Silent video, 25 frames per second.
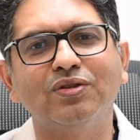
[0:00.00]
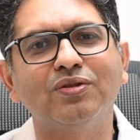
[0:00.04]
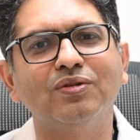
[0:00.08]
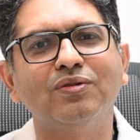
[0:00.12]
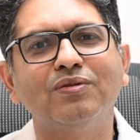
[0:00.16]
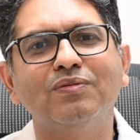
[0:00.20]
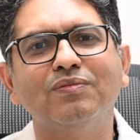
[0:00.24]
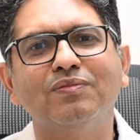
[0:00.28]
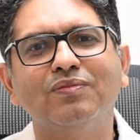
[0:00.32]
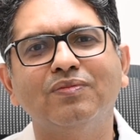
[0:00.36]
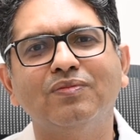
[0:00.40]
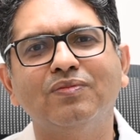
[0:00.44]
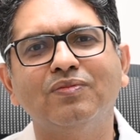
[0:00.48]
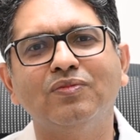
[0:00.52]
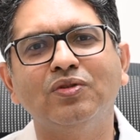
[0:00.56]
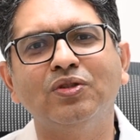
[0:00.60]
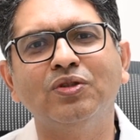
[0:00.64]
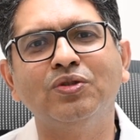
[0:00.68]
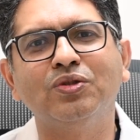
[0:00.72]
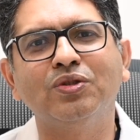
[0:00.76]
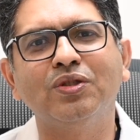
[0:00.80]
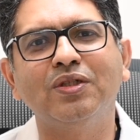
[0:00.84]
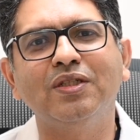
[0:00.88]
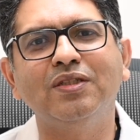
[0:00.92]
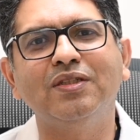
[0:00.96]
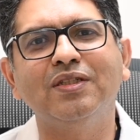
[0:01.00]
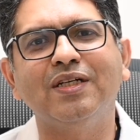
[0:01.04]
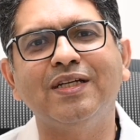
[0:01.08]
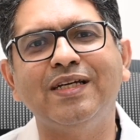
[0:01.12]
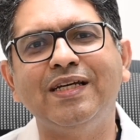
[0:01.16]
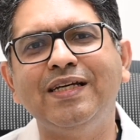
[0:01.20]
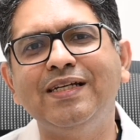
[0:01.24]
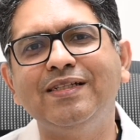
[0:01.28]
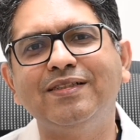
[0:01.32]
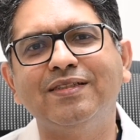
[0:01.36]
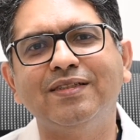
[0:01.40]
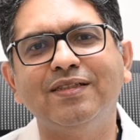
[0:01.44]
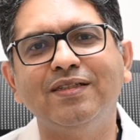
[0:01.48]
So usually the
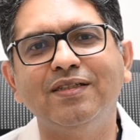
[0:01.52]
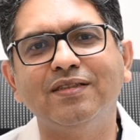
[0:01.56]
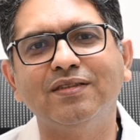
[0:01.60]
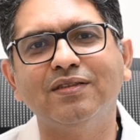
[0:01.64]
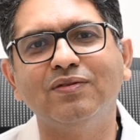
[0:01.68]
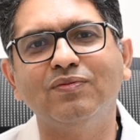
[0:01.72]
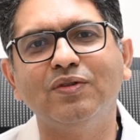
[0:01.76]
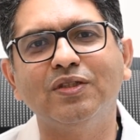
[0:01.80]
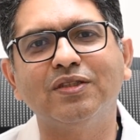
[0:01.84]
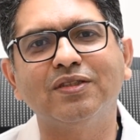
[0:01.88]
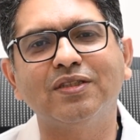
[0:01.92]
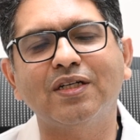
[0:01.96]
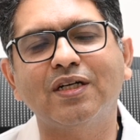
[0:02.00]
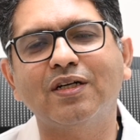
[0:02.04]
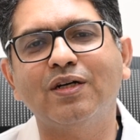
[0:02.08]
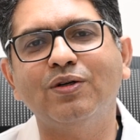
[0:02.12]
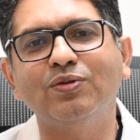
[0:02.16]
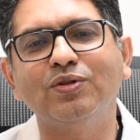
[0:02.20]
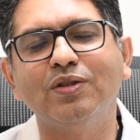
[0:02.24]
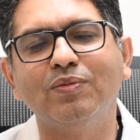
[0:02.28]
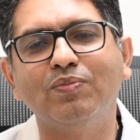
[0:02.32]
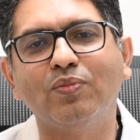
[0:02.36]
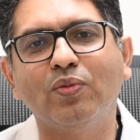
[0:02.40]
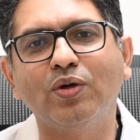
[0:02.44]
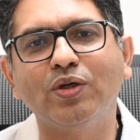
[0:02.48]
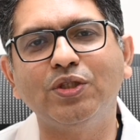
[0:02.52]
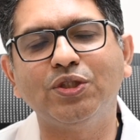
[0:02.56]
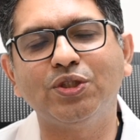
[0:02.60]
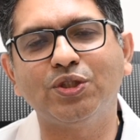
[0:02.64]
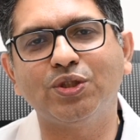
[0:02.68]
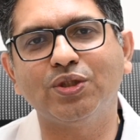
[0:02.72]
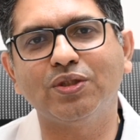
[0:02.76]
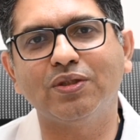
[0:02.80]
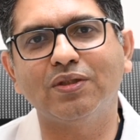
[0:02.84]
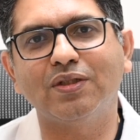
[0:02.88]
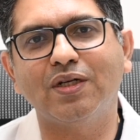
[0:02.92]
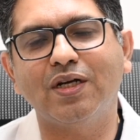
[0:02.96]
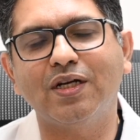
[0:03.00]
heat season will suck out the
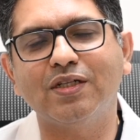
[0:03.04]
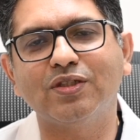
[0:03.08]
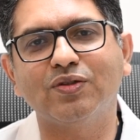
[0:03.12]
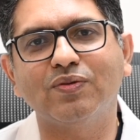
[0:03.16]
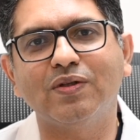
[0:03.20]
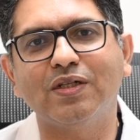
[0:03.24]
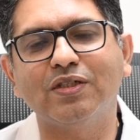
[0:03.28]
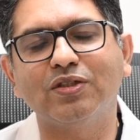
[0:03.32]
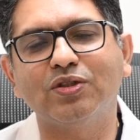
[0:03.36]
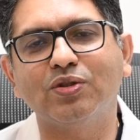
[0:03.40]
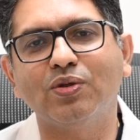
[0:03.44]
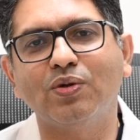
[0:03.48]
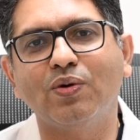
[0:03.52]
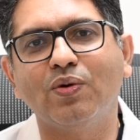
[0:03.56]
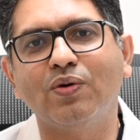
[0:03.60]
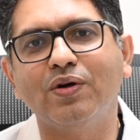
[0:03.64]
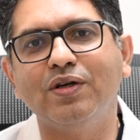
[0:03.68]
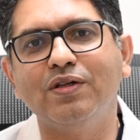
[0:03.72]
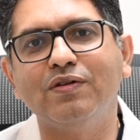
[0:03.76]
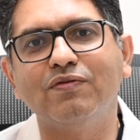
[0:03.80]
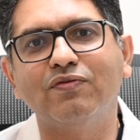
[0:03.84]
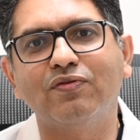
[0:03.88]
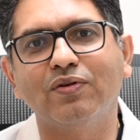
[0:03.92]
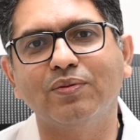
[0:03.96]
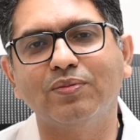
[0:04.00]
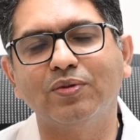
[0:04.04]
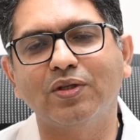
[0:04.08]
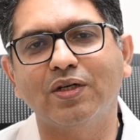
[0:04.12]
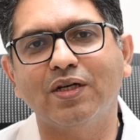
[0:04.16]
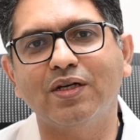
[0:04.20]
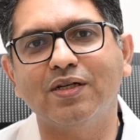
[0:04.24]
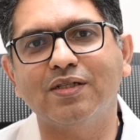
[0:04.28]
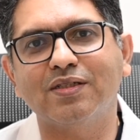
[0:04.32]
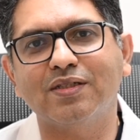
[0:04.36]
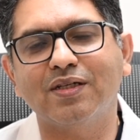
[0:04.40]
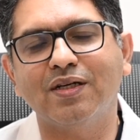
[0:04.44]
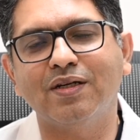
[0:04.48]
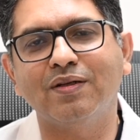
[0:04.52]
moisture as well as the oil from the
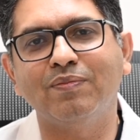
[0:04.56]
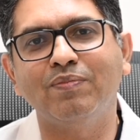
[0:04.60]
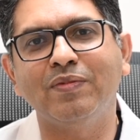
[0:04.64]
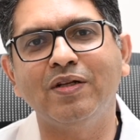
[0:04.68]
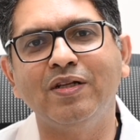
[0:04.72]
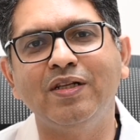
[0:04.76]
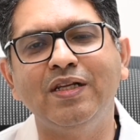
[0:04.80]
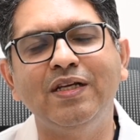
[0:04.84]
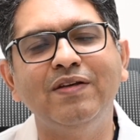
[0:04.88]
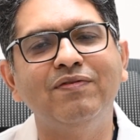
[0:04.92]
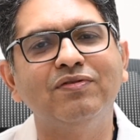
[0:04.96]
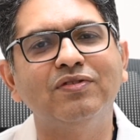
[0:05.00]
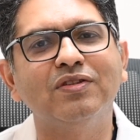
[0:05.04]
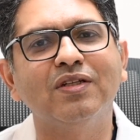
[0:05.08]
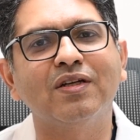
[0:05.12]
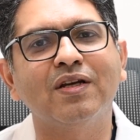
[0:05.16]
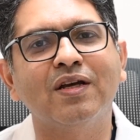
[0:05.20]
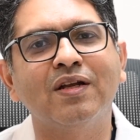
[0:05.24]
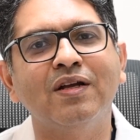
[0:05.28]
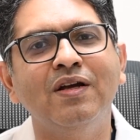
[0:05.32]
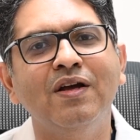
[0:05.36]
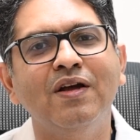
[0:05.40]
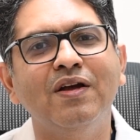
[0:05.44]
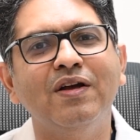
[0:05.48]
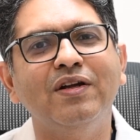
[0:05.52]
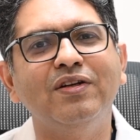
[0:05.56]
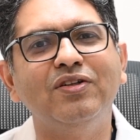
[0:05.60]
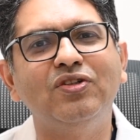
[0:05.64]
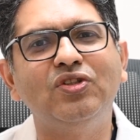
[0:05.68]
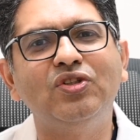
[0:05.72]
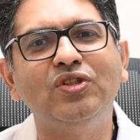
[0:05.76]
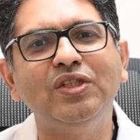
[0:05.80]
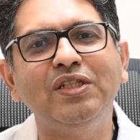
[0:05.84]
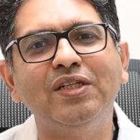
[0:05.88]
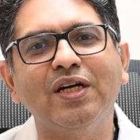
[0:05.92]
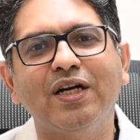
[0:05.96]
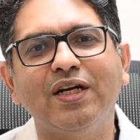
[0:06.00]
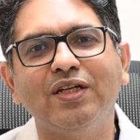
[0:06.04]
hairs and leaves the hair
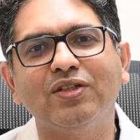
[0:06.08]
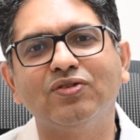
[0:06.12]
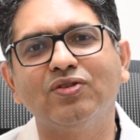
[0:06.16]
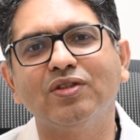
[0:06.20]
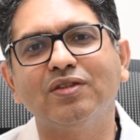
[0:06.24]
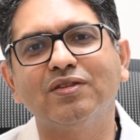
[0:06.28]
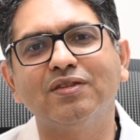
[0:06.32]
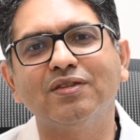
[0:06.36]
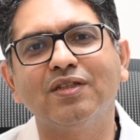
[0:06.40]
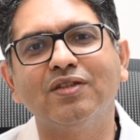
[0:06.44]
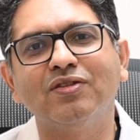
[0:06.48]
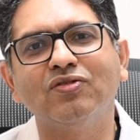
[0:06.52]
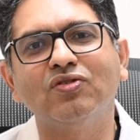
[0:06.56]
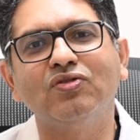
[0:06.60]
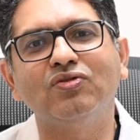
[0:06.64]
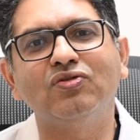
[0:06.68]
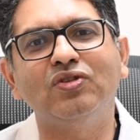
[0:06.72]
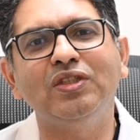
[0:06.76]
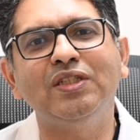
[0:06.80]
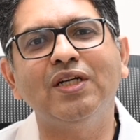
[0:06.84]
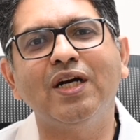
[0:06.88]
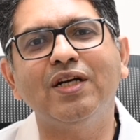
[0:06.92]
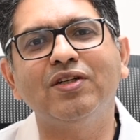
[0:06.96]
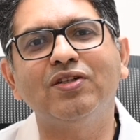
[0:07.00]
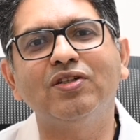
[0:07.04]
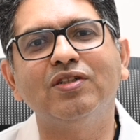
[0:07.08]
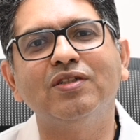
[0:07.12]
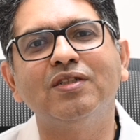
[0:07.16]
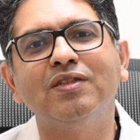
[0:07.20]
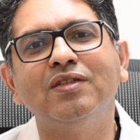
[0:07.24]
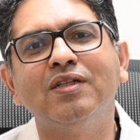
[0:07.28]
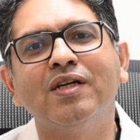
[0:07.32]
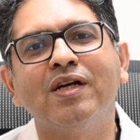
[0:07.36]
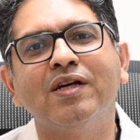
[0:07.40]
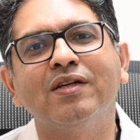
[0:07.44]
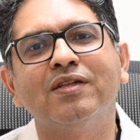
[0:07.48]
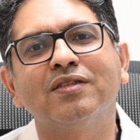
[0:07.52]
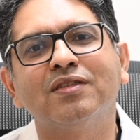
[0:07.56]
dehydrated. And the
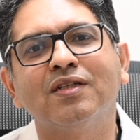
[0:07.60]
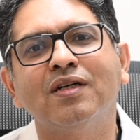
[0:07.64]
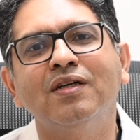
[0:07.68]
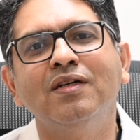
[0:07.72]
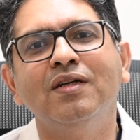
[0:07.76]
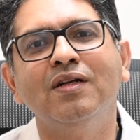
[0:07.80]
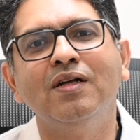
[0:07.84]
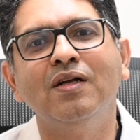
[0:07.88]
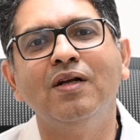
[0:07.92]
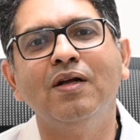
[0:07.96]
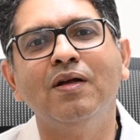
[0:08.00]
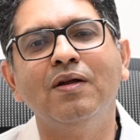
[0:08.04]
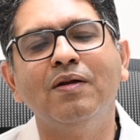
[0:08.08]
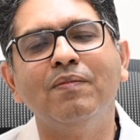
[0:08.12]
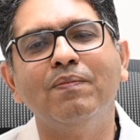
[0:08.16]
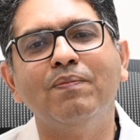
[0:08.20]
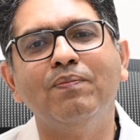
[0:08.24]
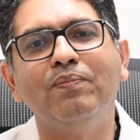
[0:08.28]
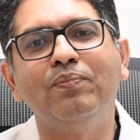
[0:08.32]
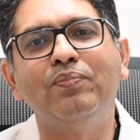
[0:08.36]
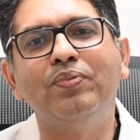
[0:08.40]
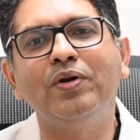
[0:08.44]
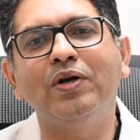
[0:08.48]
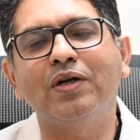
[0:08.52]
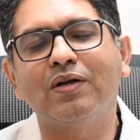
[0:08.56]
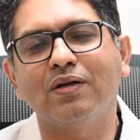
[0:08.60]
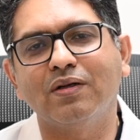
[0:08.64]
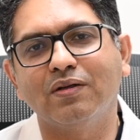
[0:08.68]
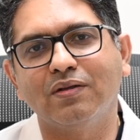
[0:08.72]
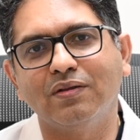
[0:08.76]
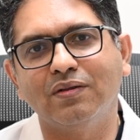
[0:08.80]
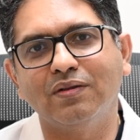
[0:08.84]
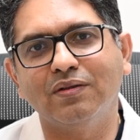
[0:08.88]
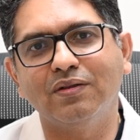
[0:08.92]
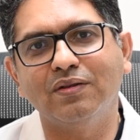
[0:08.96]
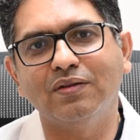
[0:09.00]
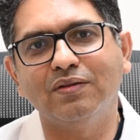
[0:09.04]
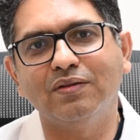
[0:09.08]
dehydrated hairs are brittle.